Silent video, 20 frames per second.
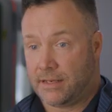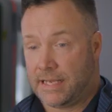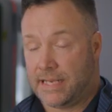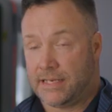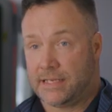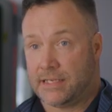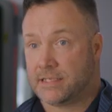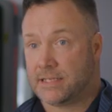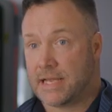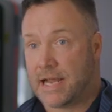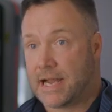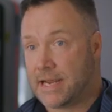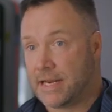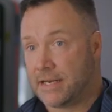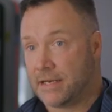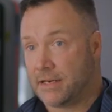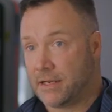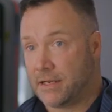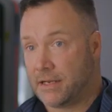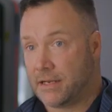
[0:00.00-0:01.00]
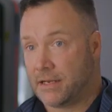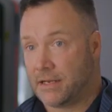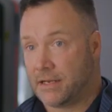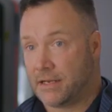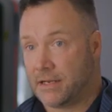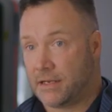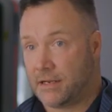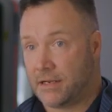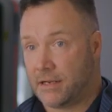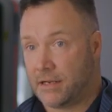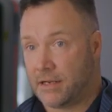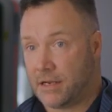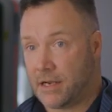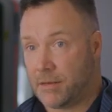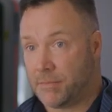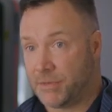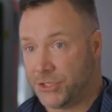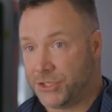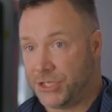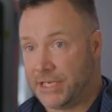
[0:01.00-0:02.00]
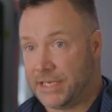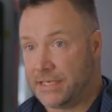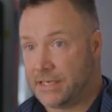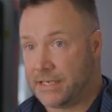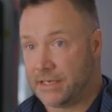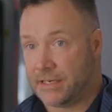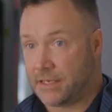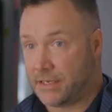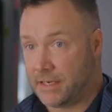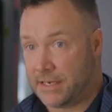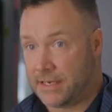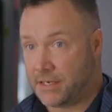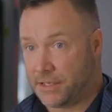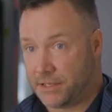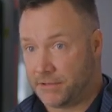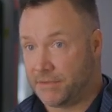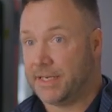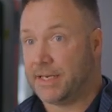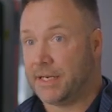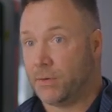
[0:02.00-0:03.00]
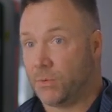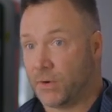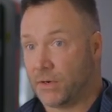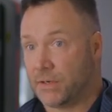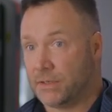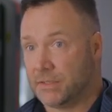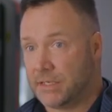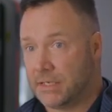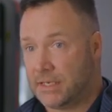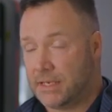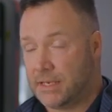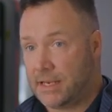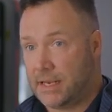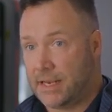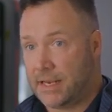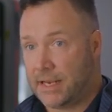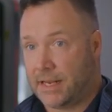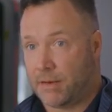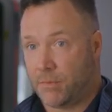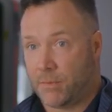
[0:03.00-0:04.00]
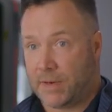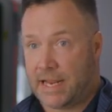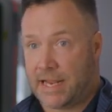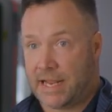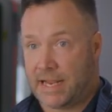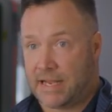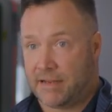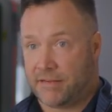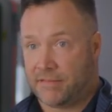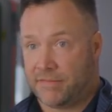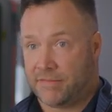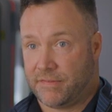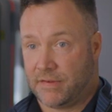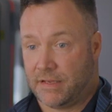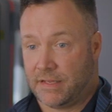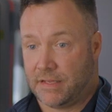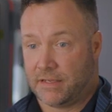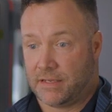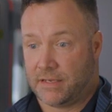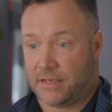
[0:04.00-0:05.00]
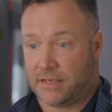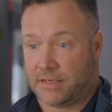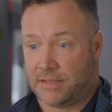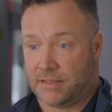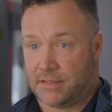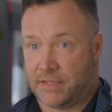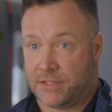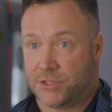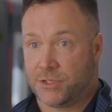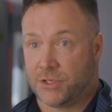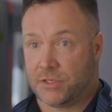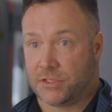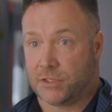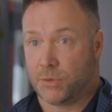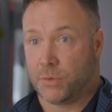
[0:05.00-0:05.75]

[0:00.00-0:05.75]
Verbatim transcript: They design a machine in a 3D world, and we have the digital